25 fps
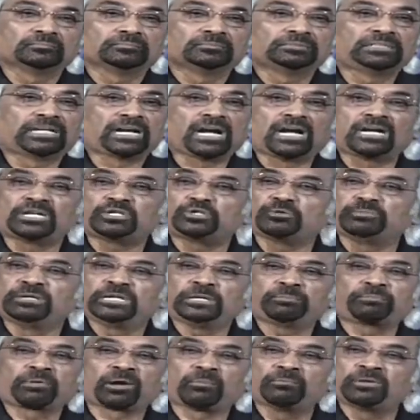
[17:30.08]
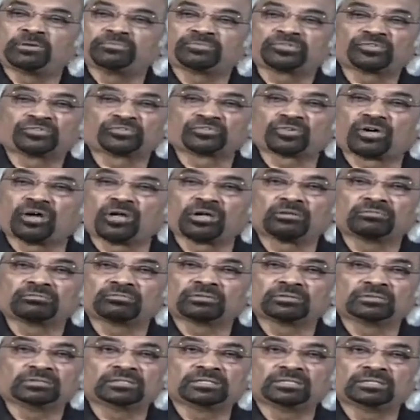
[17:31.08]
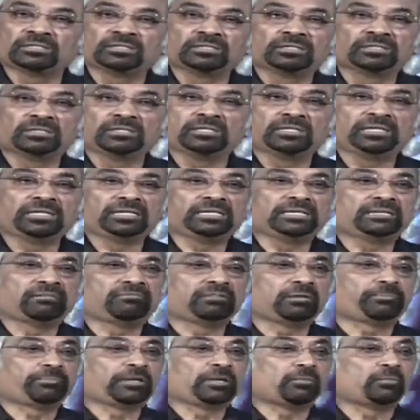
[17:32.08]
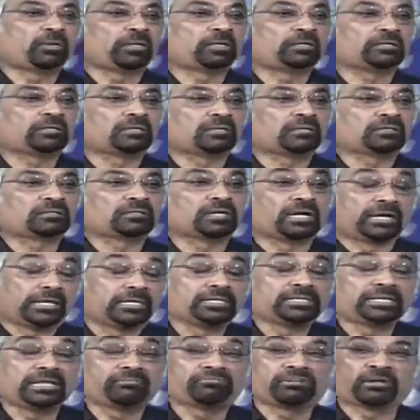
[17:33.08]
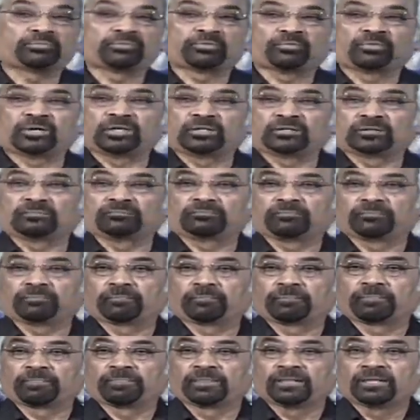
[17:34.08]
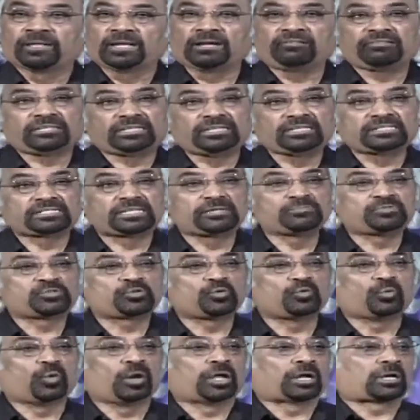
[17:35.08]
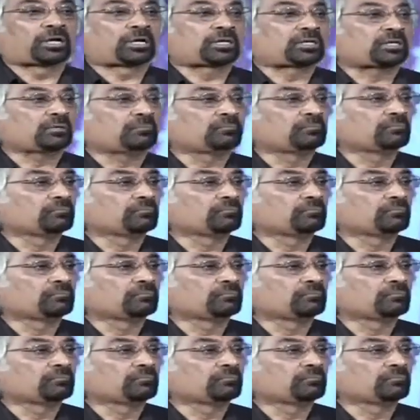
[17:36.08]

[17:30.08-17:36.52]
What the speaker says: There aren't too many problems to solve in developed world. Everything seems to work.